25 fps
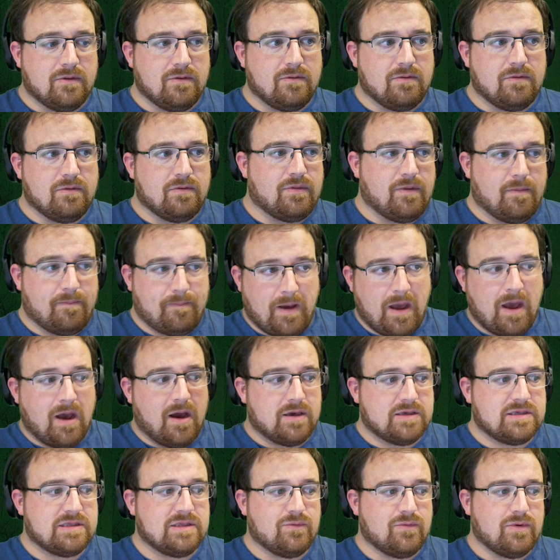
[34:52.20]
the
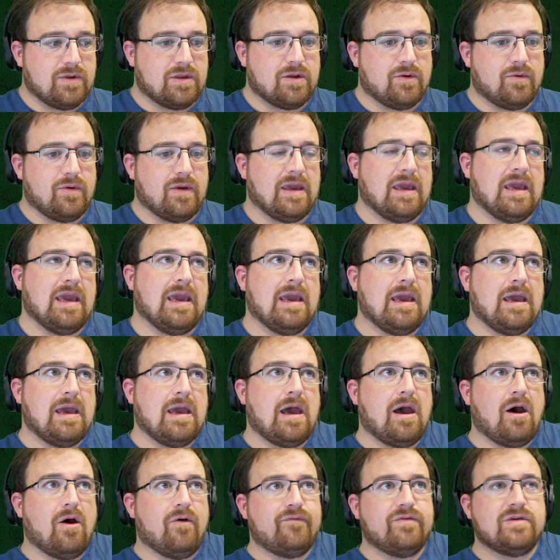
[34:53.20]
pass that we're doing here.
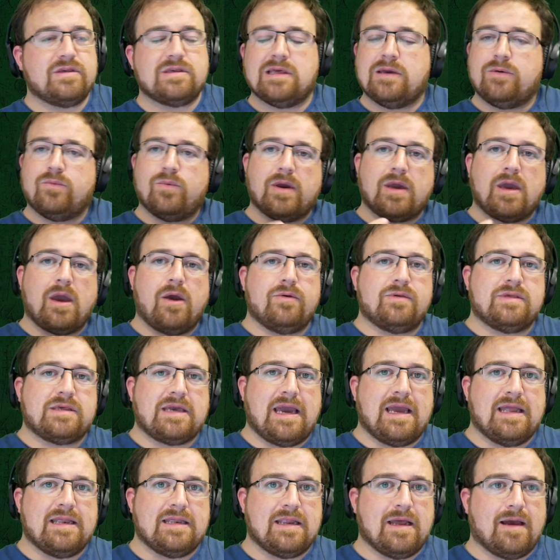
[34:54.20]
Obviously, we're going to
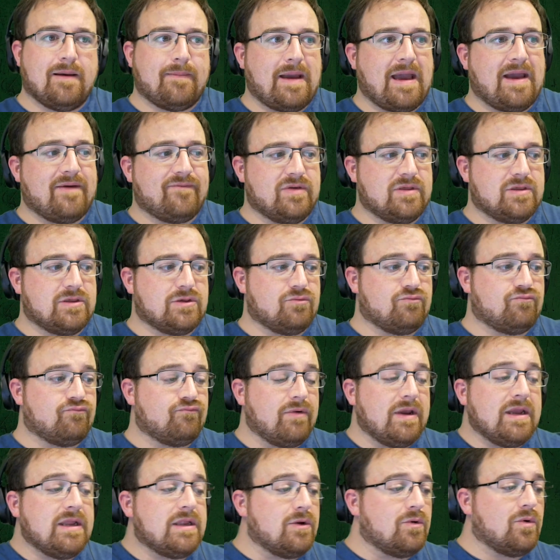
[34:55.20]
end up having to
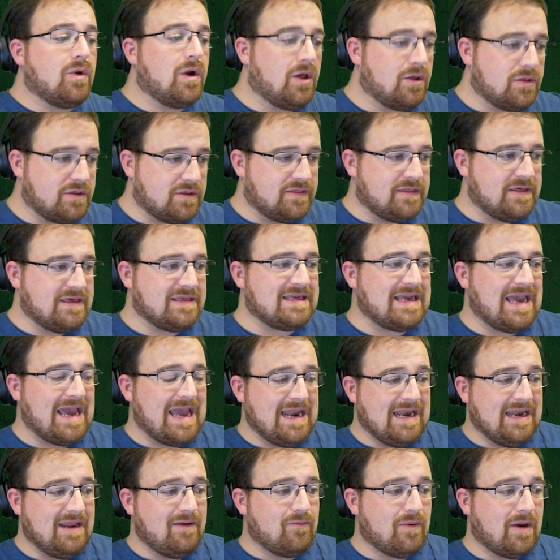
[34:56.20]
redo a lot of this
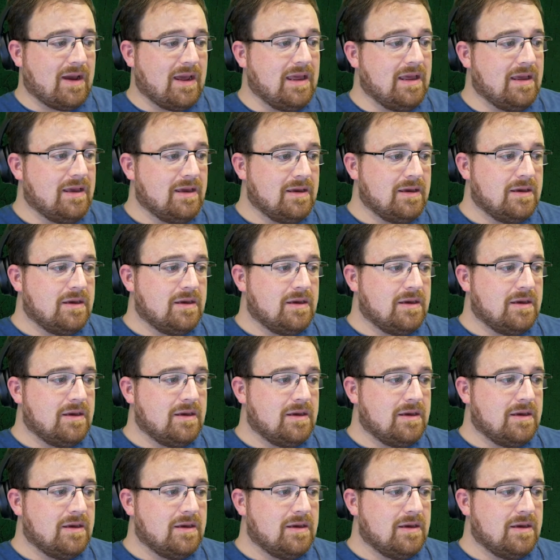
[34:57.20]
anyway,